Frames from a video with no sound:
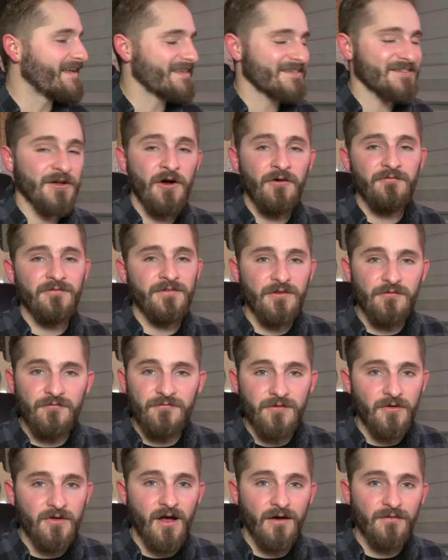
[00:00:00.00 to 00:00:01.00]
So hopefully you'll
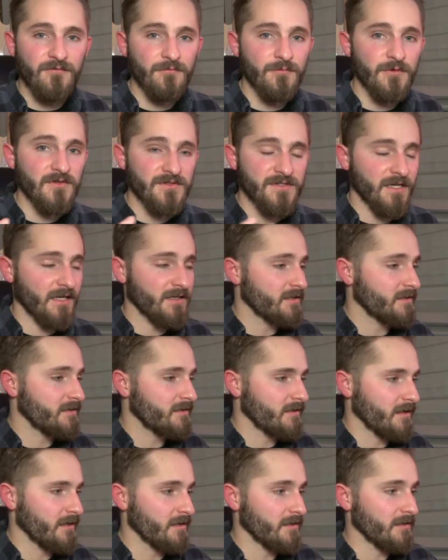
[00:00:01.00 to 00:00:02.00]
feel comfortable
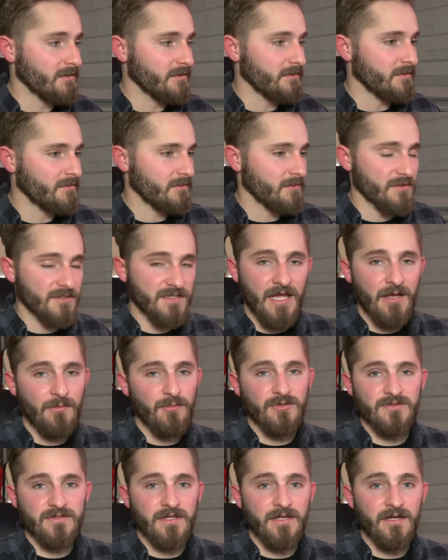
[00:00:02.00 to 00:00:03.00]
sending your
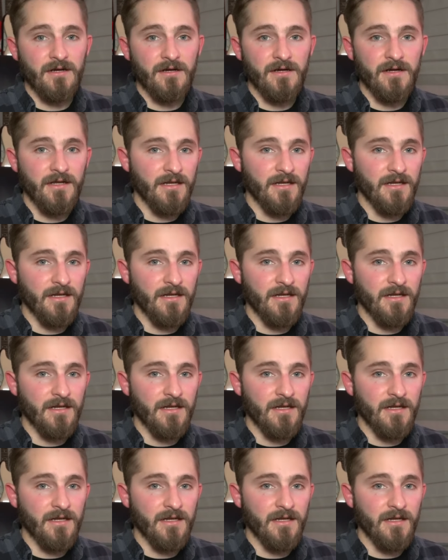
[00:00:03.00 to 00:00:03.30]
samples there,